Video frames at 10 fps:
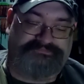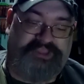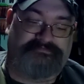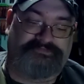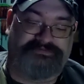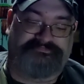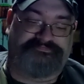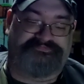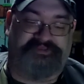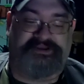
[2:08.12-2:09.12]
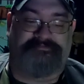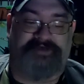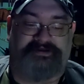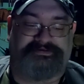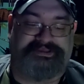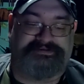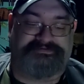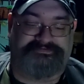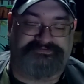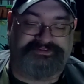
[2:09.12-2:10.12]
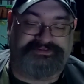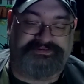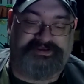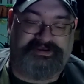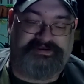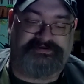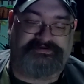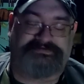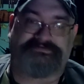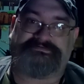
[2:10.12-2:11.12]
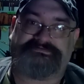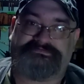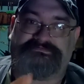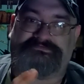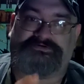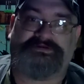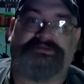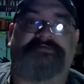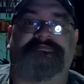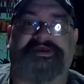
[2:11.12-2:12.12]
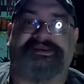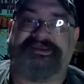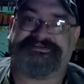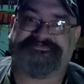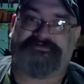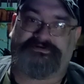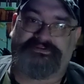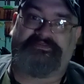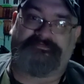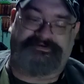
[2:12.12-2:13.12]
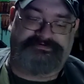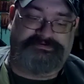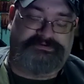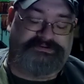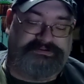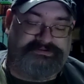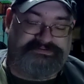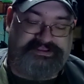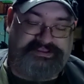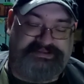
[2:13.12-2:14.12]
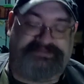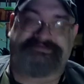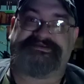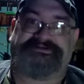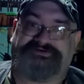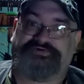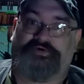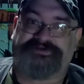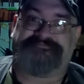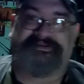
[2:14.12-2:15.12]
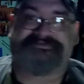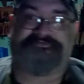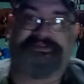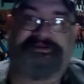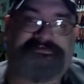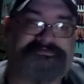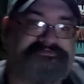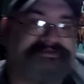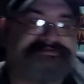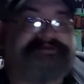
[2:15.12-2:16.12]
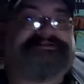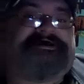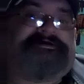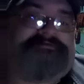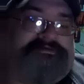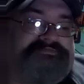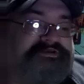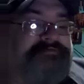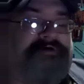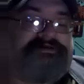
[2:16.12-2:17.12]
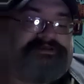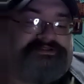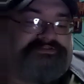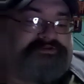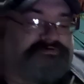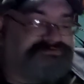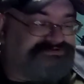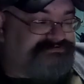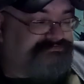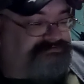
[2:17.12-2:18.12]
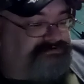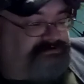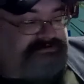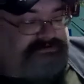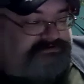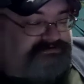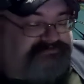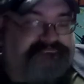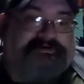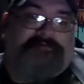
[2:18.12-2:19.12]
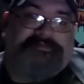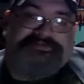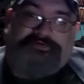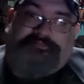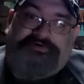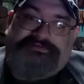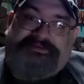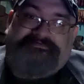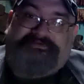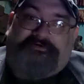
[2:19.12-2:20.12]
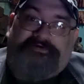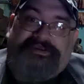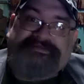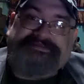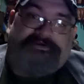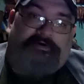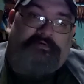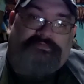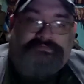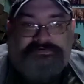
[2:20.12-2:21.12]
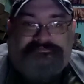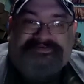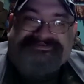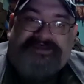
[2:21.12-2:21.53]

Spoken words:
I'm thinking about getting the one of the bit kits for Leatherman that has like the Torx bits with it and things like that. I'm thinking about getting those. And I figure I might as well put everything away as I go with this